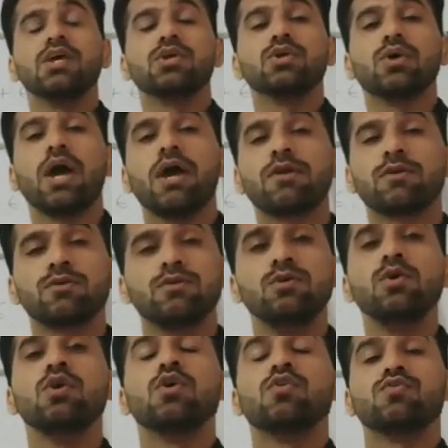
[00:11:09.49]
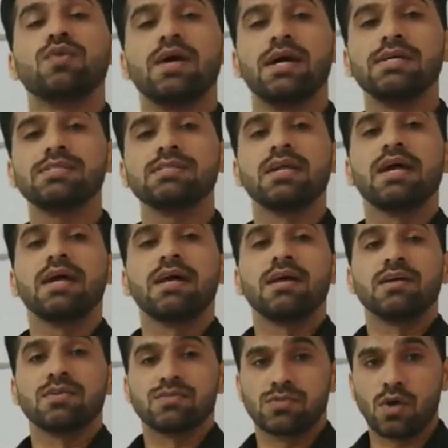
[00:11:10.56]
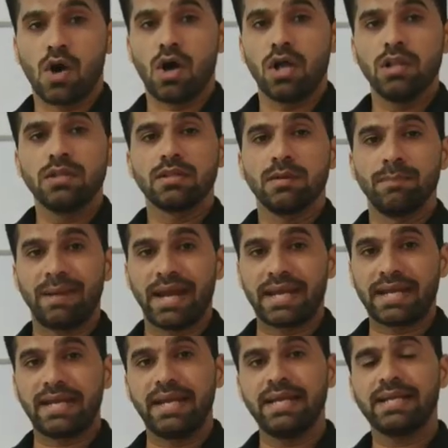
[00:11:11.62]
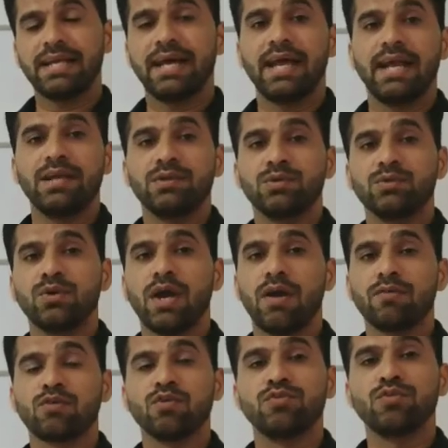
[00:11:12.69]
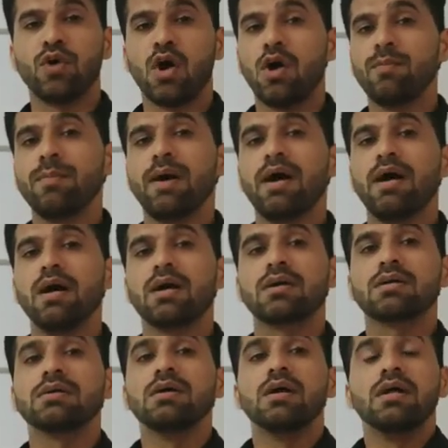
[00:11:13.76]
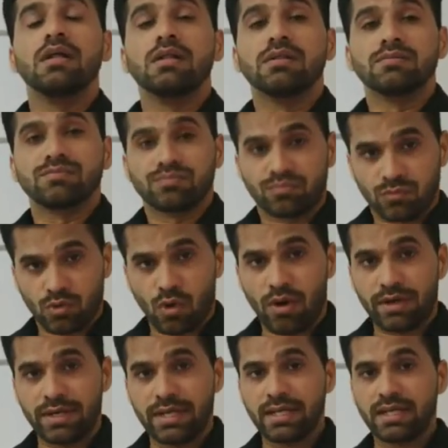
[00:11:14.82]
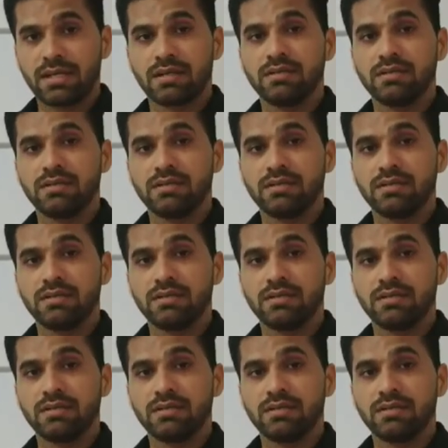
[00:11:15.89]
You have to first solve the bracket and you have to form a quadratic